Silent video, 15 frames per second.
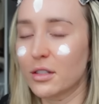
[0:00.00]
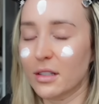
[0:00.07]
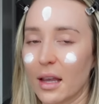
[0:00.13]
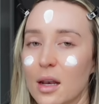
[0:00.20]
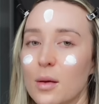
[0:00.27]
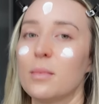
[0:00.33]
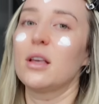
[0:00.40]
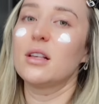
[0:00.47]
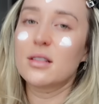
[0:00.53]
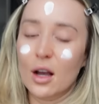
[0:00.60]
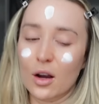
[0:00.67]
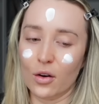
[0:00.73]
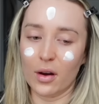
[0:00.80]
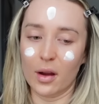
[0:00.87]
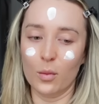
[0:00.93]
SKIN&ME
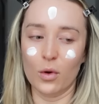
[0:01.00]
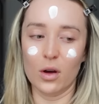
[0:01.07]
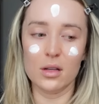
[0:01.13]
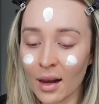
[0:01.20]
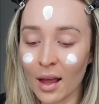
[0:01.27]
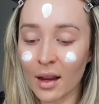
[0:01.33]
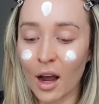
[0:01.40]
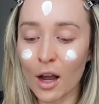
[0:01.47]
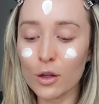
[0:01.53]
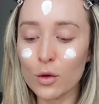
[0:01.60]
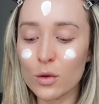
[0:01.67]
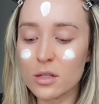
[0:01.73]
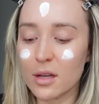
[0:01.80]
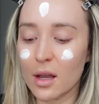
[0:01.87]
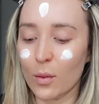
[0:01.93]
sun cream was. Like, I
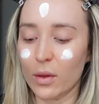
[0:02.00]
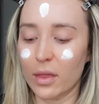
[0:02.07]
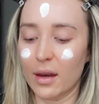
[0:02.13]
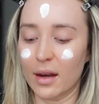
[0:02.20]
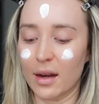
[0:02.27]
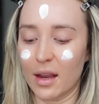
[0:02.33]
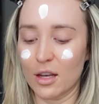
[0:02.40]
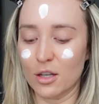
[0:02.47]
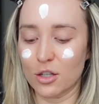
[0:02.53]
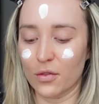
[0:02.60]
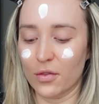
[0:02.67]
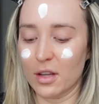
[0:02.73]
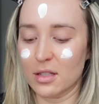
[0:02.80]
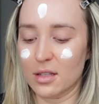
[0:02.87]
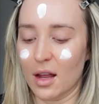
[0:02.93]
used it within an inch
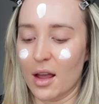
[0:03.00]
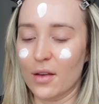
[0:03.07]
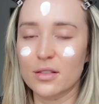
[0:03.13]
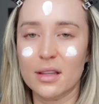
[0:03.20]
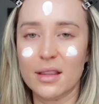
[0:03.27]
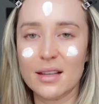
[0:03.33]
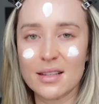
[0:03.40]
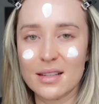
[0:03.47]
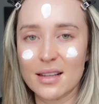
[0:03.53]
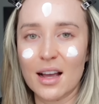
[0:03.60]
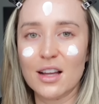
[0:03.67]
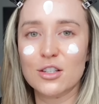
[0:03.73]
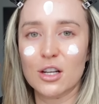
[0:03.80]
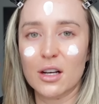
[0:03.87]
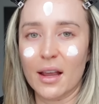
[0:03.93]
of its life. So this is
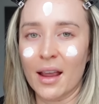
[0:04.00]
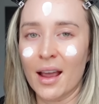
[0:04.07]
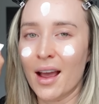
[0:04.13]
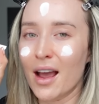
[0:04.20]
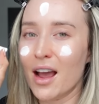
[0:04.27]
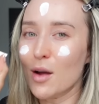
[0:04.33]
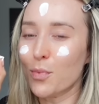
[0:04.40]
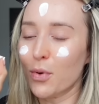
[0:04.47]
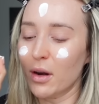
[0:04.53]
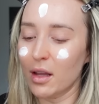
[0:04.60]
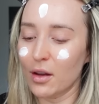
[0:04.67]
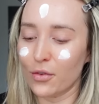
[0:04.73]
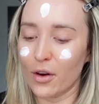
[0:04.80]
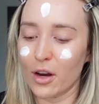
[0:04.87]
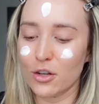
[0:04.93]
actually a
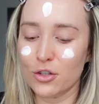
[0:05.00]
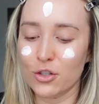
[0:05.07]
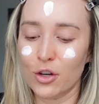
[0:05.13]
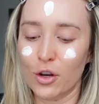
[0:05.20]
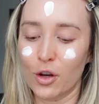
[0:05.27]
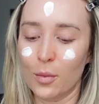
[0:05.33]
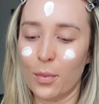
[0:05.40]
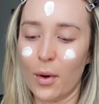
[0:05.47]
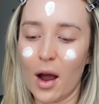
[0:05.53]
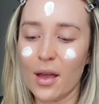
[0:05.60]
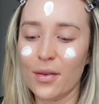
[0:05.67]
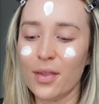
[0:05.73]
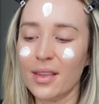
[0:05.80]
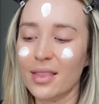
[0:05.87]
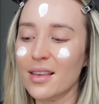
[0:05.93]
pretty fresh tube. But I
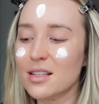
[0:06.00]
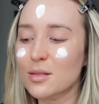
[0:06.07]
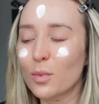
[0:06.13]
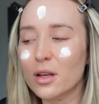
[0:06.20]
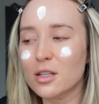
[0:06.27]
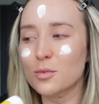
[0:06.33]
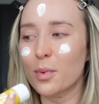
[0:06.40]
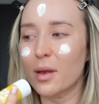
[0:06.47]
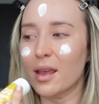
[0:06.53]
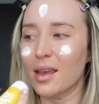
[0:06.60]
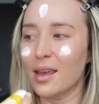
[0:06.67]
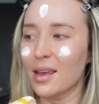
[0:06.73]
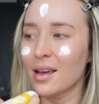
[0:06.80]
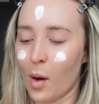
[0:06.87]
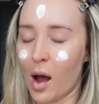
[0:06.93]
think this must
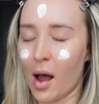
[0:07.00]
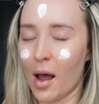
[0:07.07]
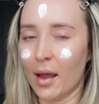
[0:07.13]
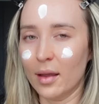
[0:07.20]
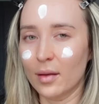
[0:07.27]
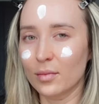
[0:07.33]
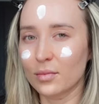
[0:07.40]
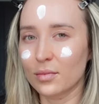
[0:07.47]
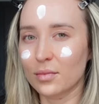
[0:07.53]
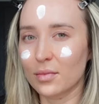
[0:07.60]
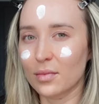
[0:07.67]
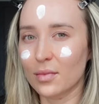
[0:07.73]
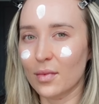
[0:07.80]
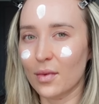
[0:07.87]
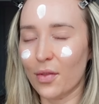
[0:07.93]
be my
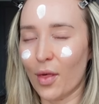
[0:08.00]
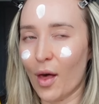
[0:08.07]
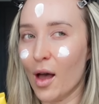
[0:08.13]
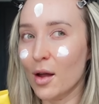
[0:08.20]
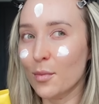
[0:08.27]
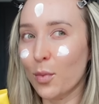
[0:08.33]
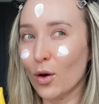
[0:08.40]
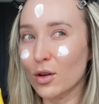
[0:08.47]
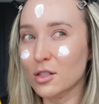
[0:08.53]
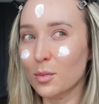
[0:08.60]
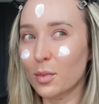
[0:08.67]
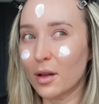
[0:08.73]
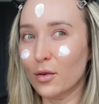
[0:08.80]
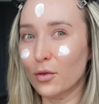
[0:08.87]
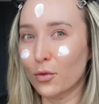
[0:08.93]
third,
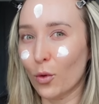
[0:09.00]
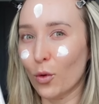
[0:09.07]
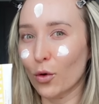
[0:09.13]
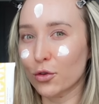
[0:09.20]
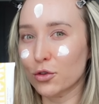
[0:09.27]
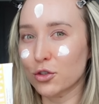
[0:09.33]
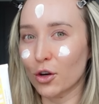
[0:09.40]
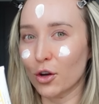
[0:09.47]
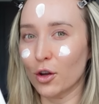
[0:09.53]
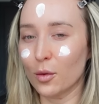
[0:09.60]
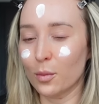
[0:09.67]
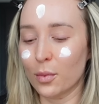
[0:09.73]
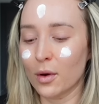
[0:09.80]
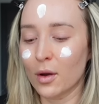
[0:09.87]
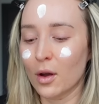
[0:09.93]
possibly fourth
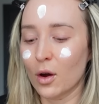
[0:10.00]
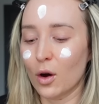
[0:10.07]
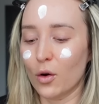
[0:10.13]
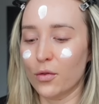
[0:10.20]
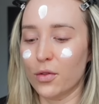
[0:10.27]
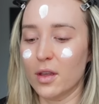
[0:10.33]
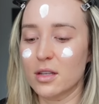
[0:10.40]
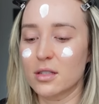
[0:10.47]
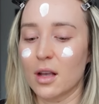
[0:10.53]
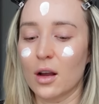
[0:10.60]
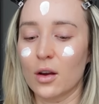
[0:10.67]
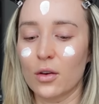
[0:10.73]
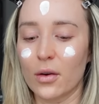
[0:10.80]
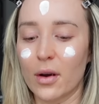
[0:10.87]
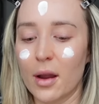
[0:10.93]
tube of this
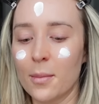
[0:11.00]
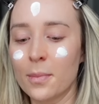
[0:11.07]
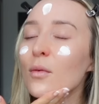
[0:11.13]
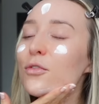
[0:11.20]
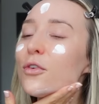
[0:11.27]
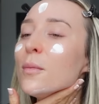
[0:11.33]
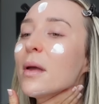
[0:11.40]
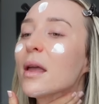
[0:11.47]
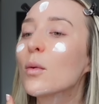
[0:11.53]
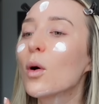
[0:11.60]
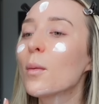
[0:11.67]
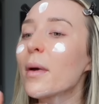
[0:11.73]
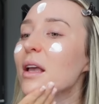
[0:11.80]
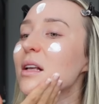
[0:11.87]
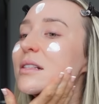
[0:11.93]
sun cream. And for me,
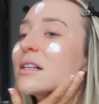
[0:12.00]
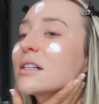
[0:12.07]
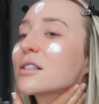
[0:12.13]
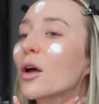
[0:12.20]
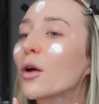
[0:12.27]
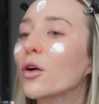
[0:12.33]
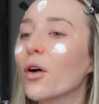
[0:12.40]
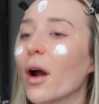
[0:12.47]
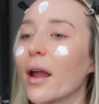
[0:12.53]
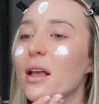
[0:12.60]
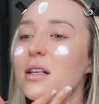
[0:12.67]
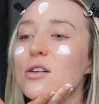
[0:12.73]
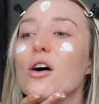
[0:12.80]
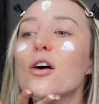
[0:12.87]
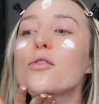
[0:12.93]
what makes this so great
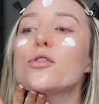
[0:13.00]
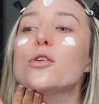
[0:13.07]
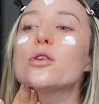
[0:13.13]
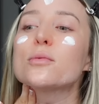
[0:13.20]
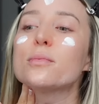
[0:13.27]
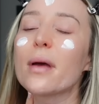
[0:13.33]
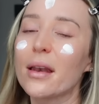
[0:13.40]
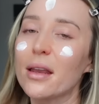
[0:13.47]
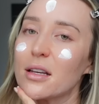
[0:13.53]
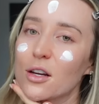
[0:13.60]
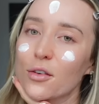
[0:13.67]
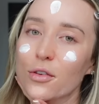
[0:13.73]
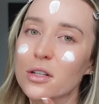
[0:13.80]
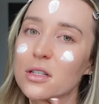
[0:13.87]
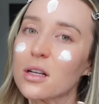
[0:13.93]
is I've used many
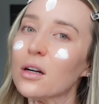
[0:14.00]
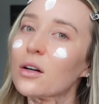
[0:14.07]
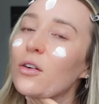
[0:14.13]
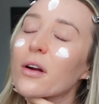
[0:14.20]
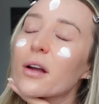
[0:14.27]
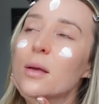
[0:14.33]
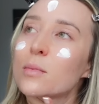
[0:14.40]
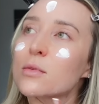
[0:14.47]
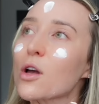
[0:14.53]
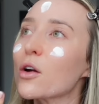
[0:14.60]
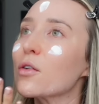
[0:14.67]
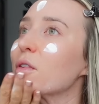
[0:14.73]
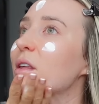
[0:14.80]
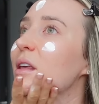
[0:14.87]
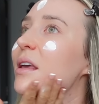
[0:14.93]
different sun creams
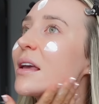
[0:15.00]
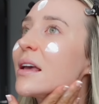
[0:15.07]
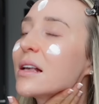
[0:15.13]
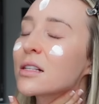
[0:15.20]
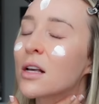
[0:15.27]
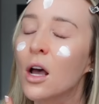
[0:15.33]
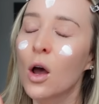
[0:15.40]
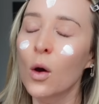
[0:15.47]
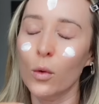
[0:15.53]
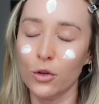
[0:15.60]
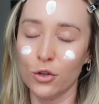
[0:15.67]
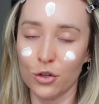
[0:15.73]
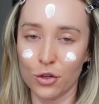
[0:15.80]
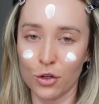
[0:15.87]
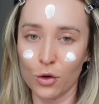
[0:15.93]
over the years,
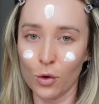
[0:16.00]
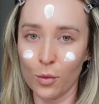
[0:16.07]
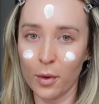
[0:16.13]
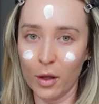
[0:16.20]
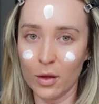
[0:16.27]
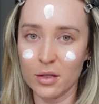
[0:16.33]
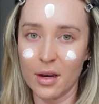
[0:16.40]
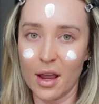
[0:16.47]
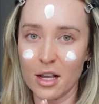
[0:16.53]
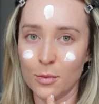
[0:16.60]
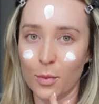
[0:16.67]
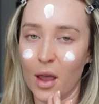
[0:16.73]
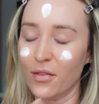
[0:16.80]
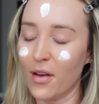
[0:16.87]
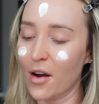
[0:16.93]
which you should all be using
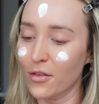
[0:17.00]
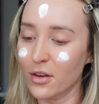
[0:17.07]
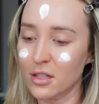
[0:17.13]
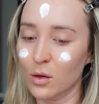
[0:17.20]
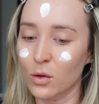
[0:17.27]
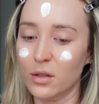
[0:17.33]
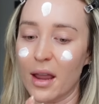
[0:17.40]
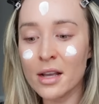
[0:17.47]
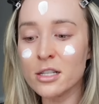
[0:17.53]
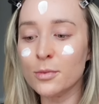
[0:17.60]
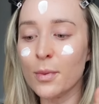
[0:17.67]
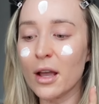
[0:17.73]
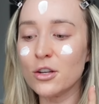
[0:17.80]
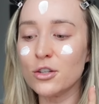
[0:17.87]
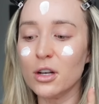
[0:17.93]
SPF every single day,
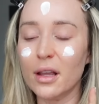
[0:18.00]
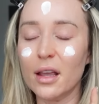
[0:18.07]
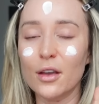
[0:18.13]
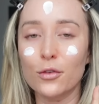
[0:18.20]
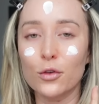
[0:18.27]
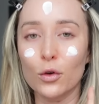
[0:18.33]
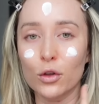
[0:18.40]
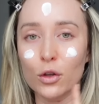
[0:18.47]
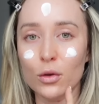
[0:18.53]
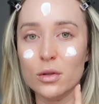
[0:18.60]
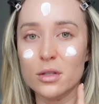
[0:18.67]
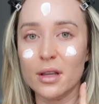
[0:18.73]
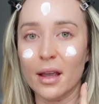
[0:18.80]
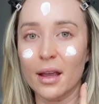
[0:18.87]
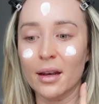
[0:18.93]
especially if you're
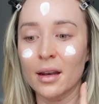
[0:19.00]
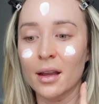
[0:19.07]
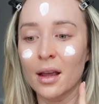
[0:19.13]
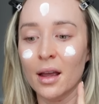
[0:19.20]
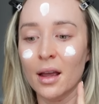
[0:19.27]
using